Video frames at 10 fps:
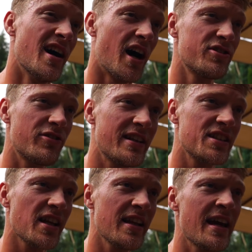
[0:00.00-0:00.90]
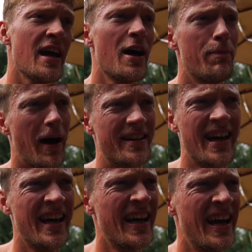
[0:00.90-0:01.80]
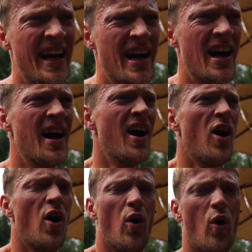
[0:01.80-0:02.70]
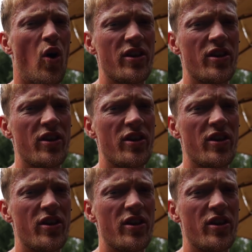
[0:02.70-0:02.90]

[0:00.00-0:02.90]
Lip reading: Underrated slightly, but oh,